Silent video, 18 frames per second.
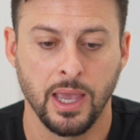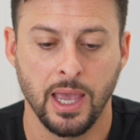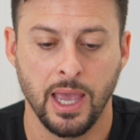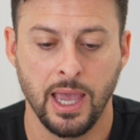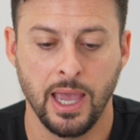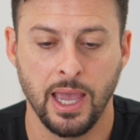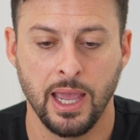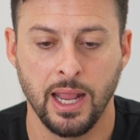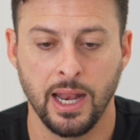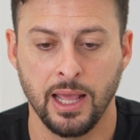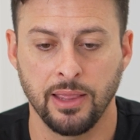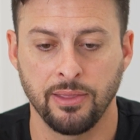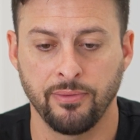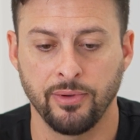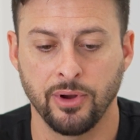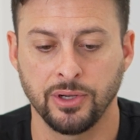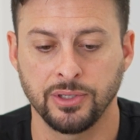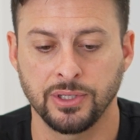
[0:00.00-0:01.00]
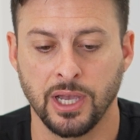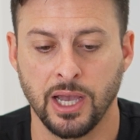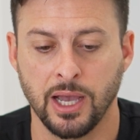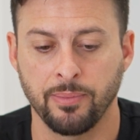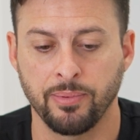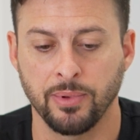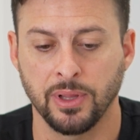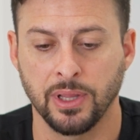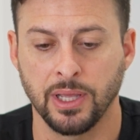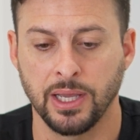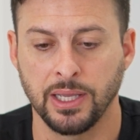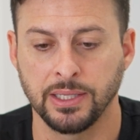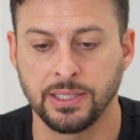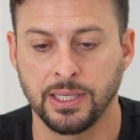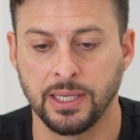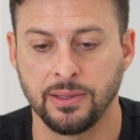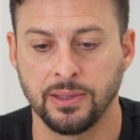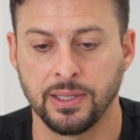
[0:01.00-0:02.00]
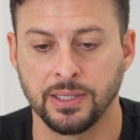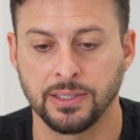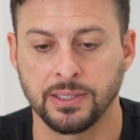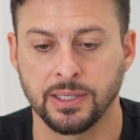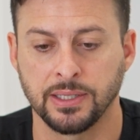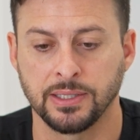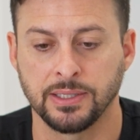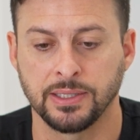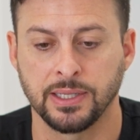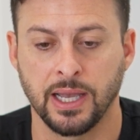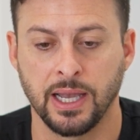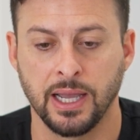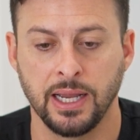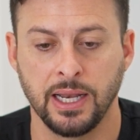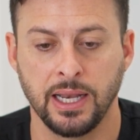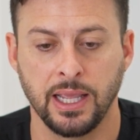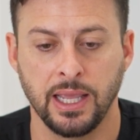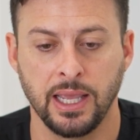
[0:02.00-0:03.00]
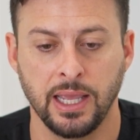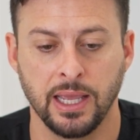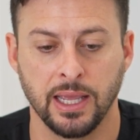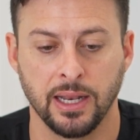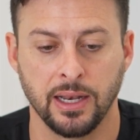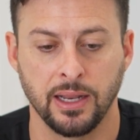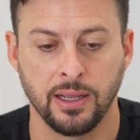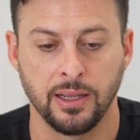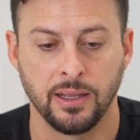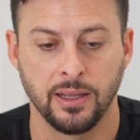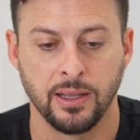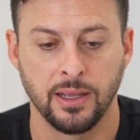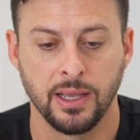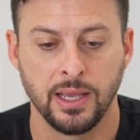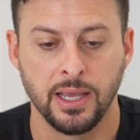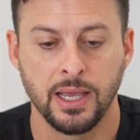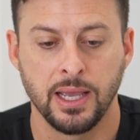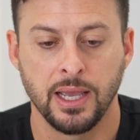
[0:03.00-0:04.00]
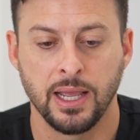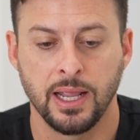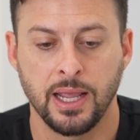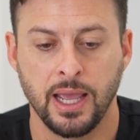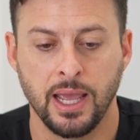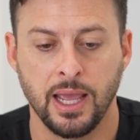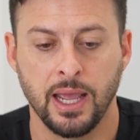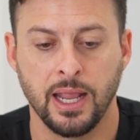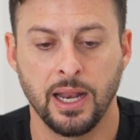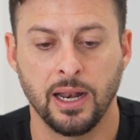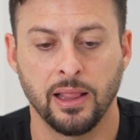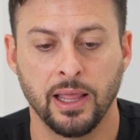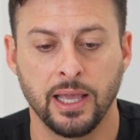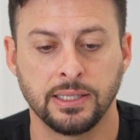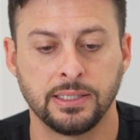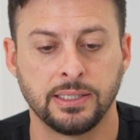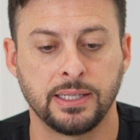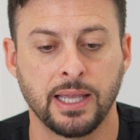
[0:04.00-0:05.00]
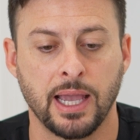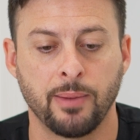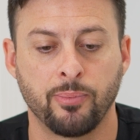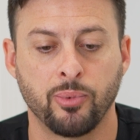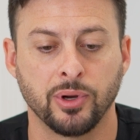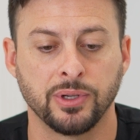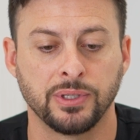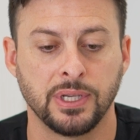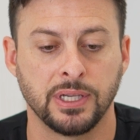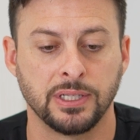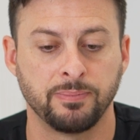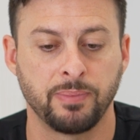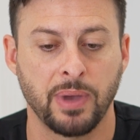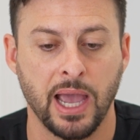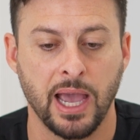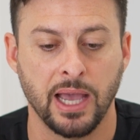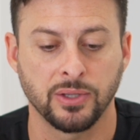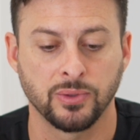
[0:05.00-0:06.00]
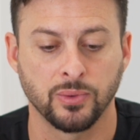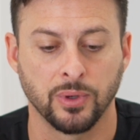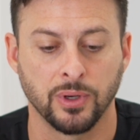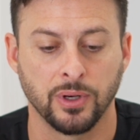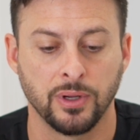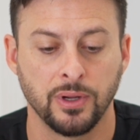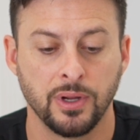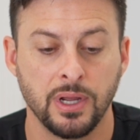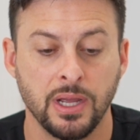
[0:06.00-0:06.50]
and at the very top, let's hit this sign in and let's tap where it says password.